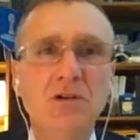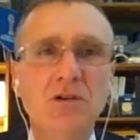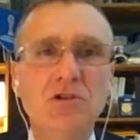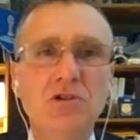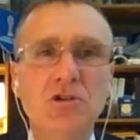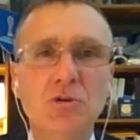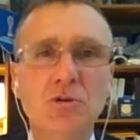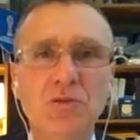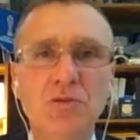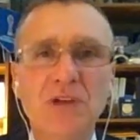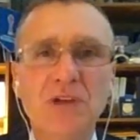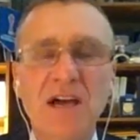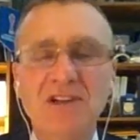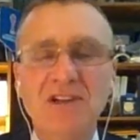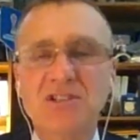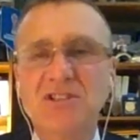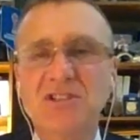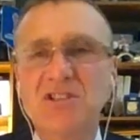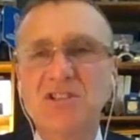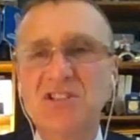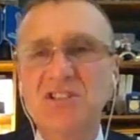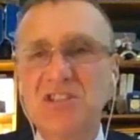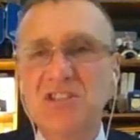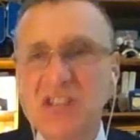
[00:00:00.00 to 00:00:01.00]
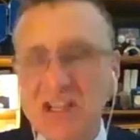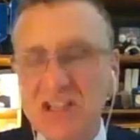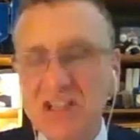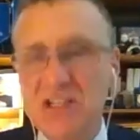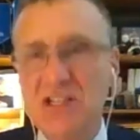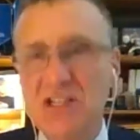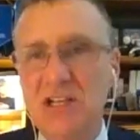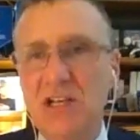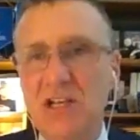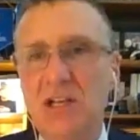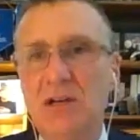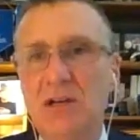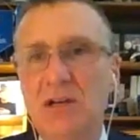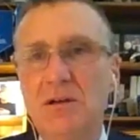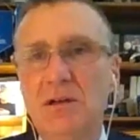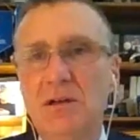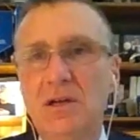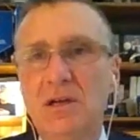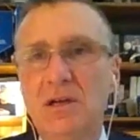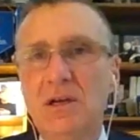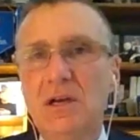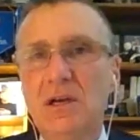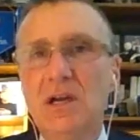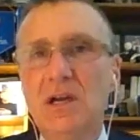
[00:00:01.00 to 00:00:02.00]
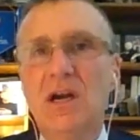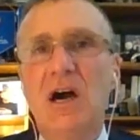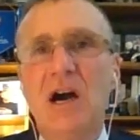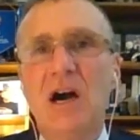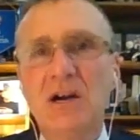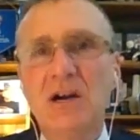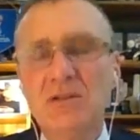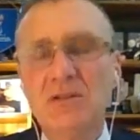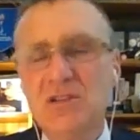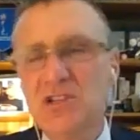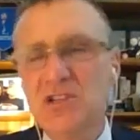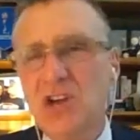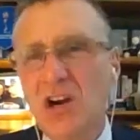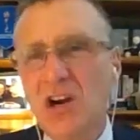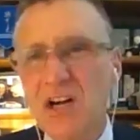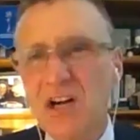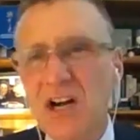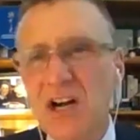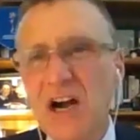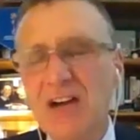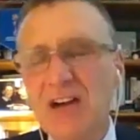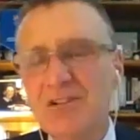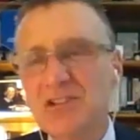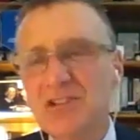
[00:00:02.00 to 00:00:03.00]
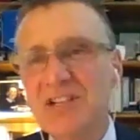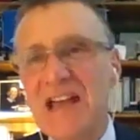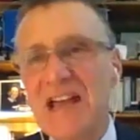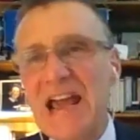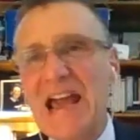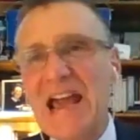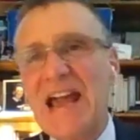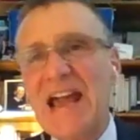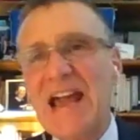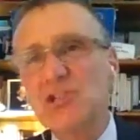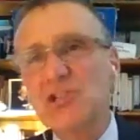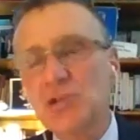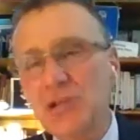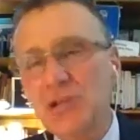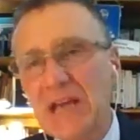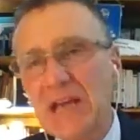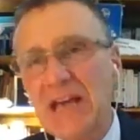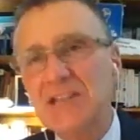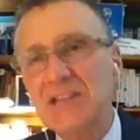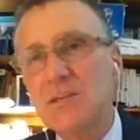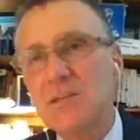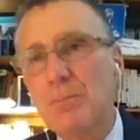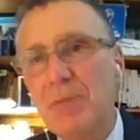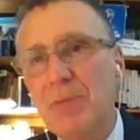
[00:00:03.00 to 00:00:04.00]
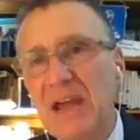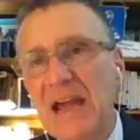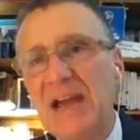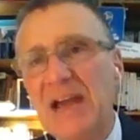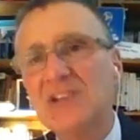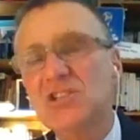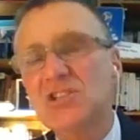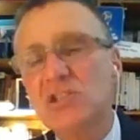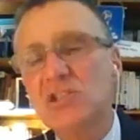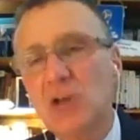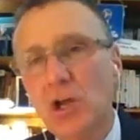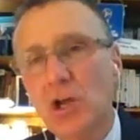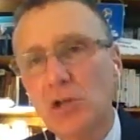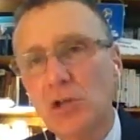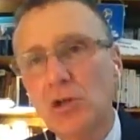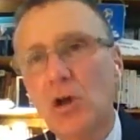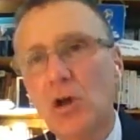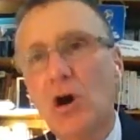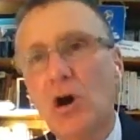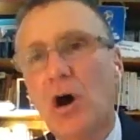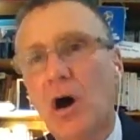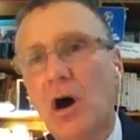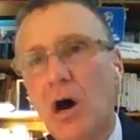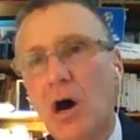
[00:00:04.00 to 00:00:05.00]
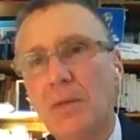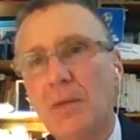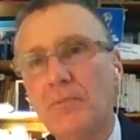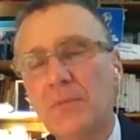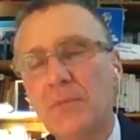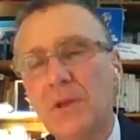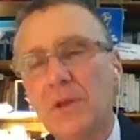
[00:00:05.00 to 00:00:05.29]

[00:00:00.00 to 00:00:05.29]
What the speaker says: 2016, our Congress actually had to pass a law